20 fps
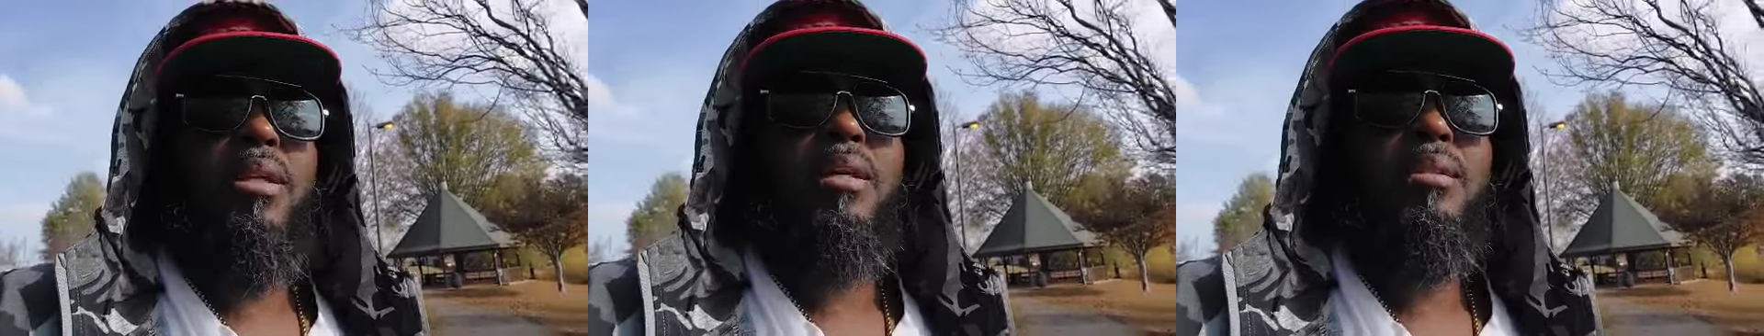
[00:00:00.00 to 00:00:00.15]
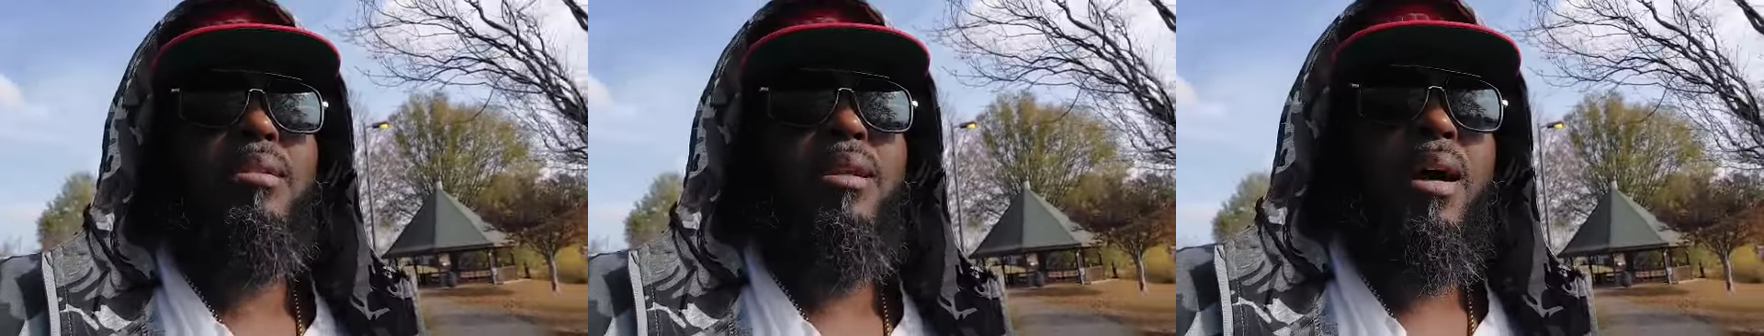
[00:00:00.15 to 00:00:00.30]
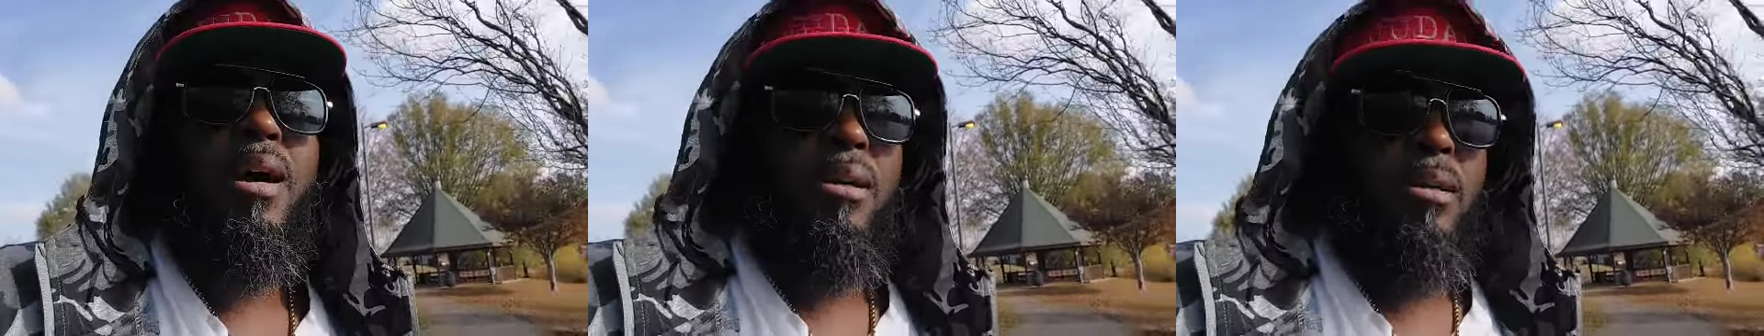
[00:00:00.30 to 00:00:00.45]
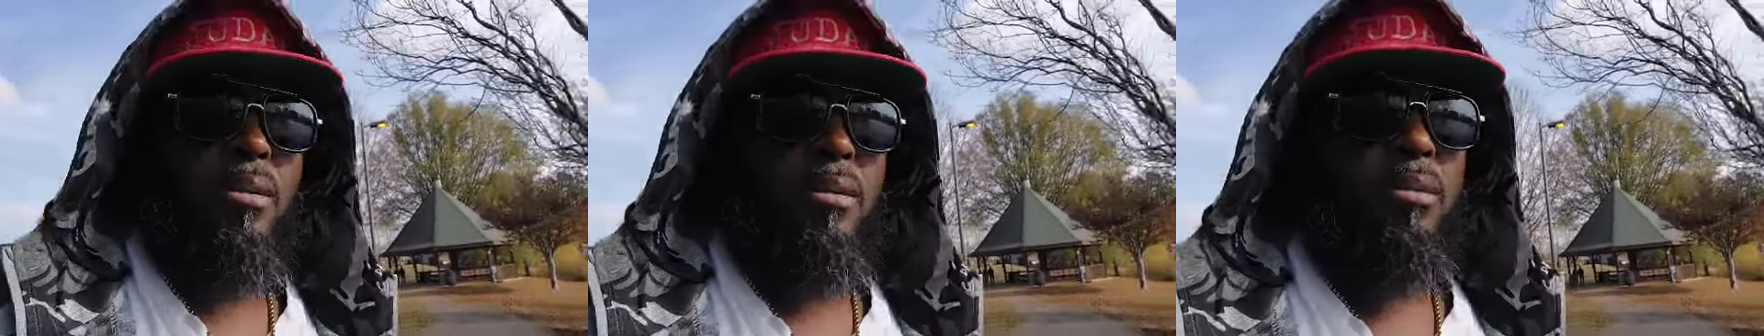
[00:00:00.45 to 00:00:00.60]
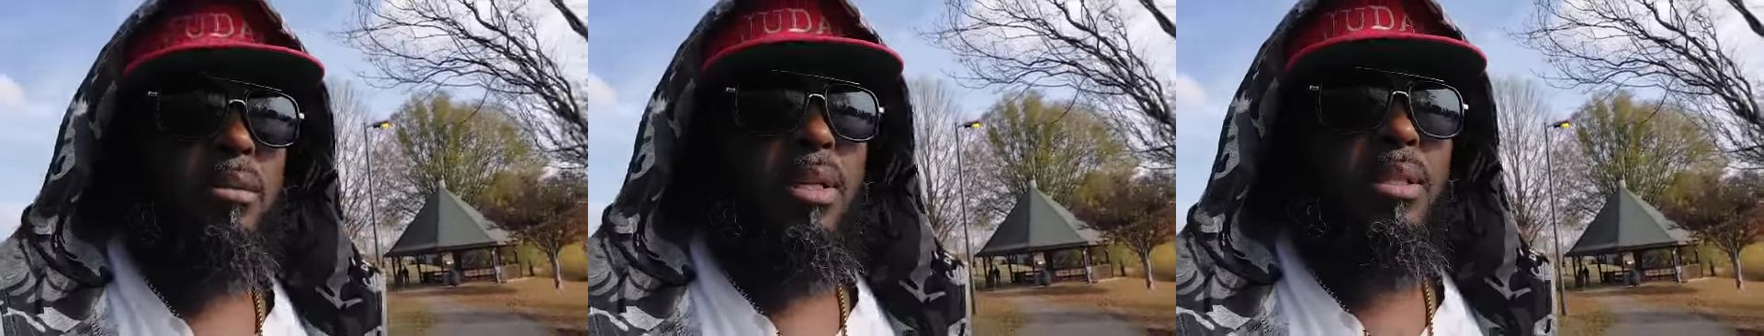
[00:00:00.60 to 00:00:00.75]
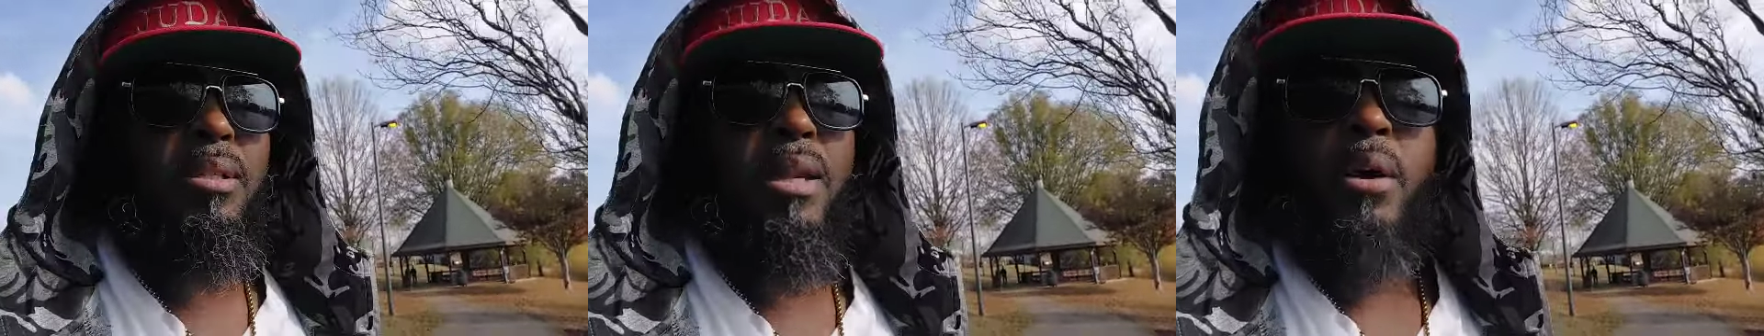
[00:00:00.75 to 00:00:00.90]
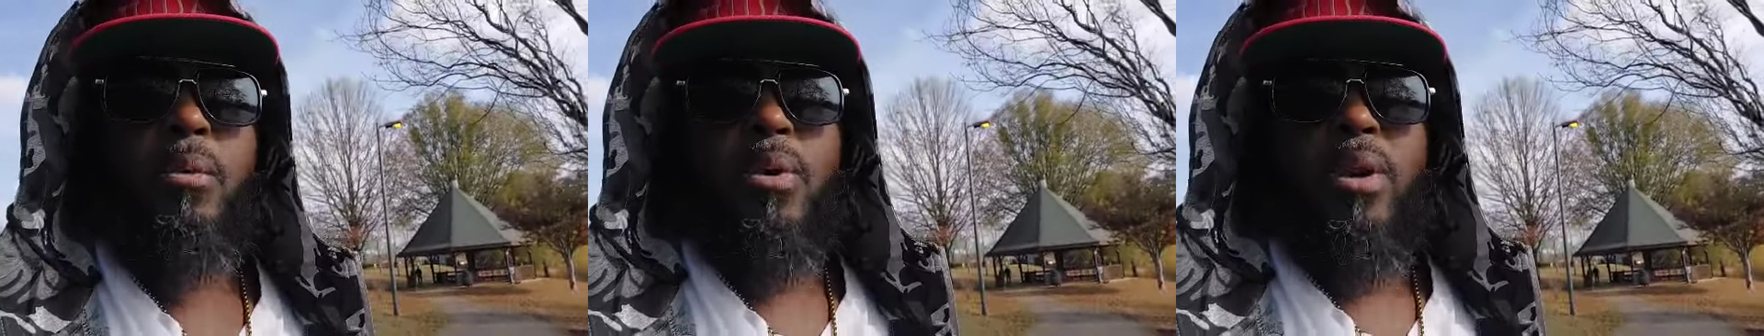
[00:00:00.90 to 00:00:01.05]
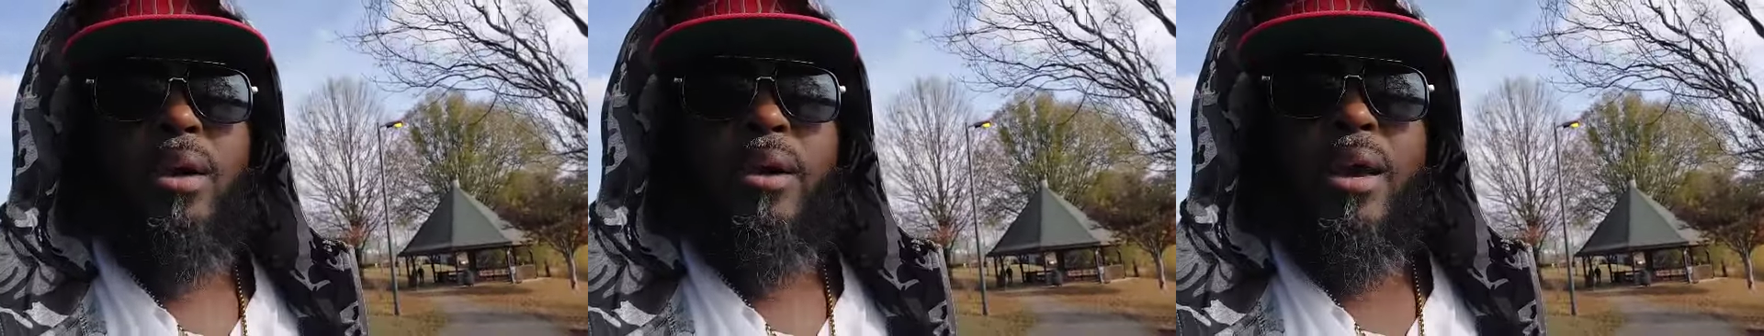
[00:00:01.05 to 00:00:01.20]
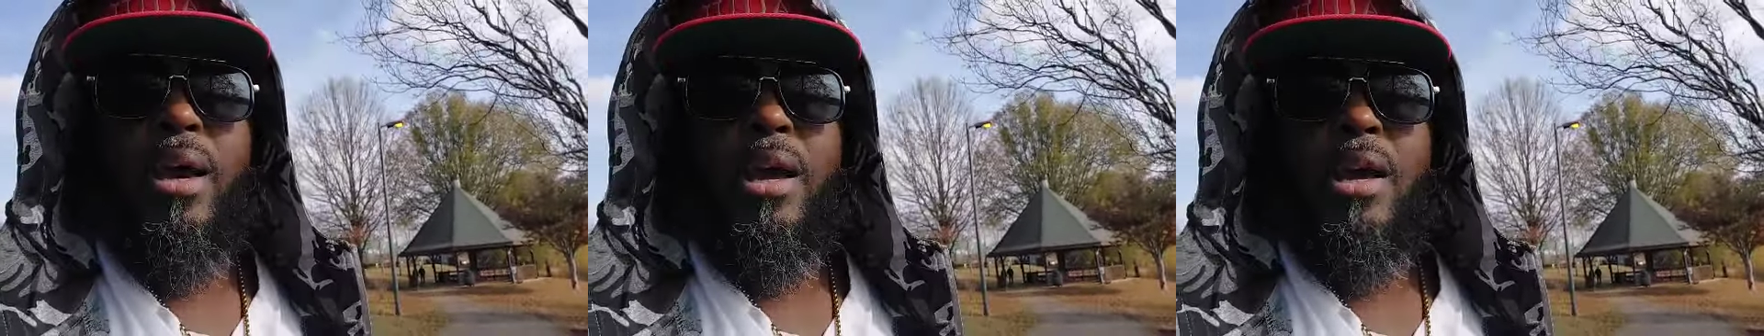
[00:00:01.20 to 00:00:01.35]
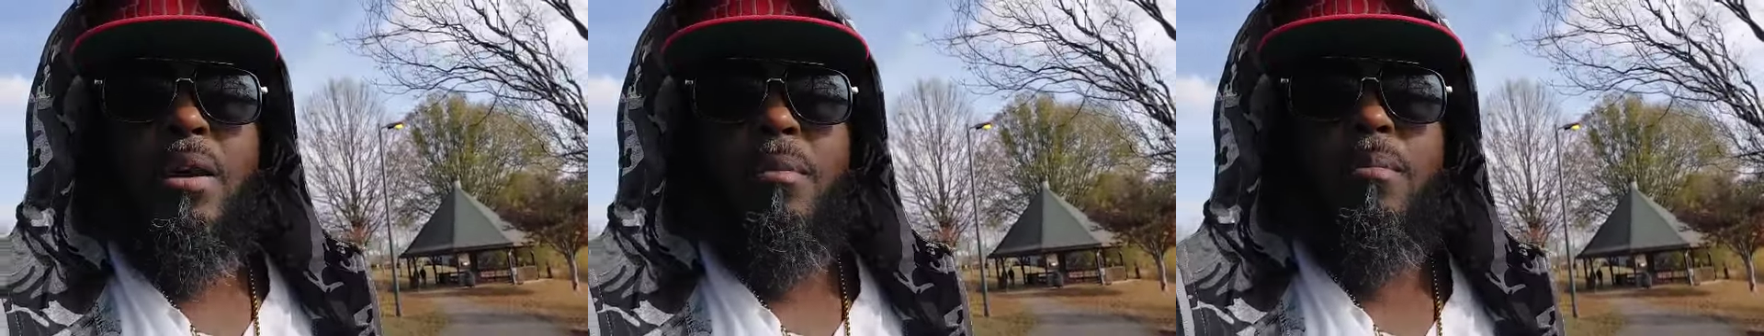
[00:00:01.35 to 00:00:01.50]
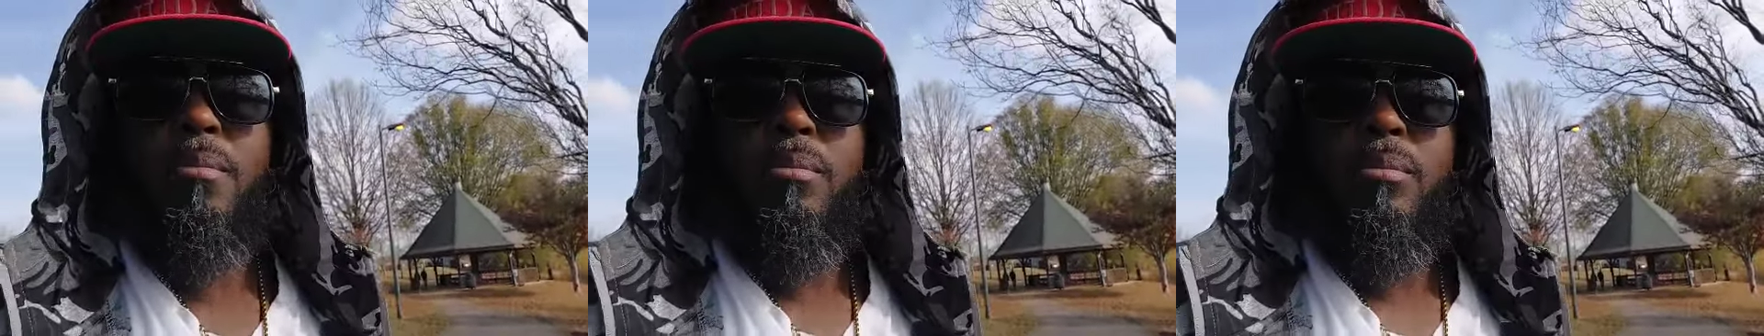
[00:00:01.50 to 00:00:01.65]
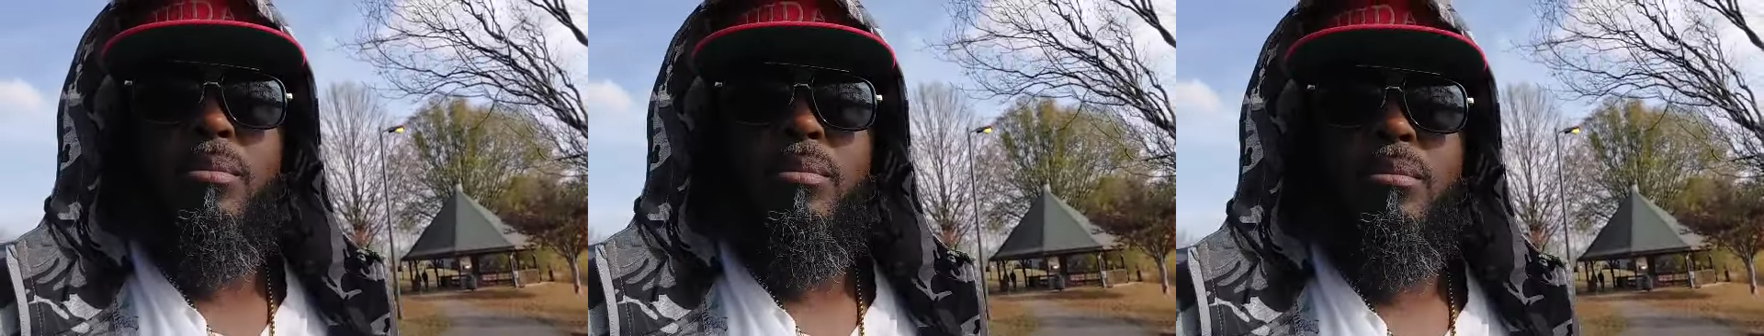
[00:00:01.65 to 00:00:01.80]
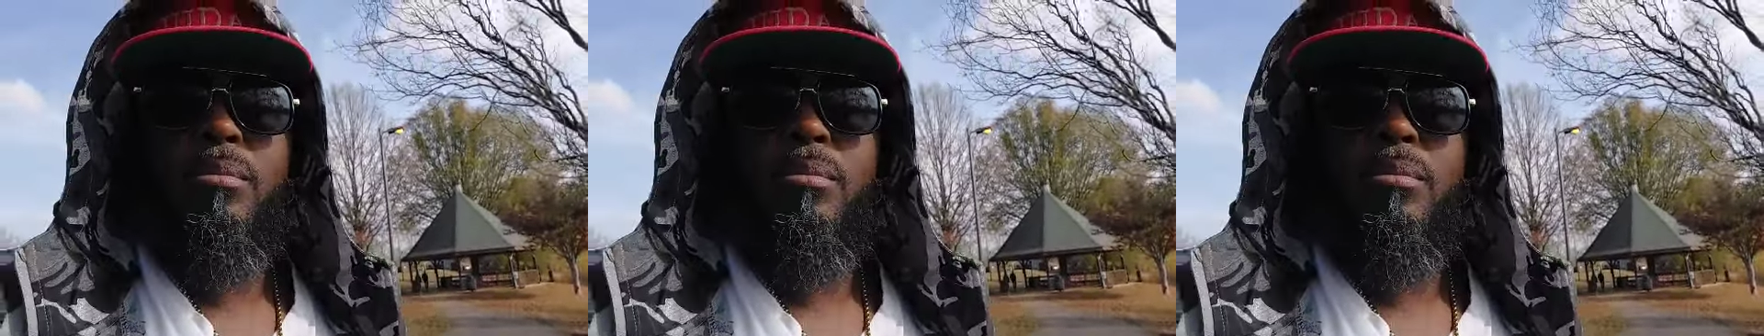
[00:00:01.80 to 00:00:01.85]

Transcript: that's not that's not what I came.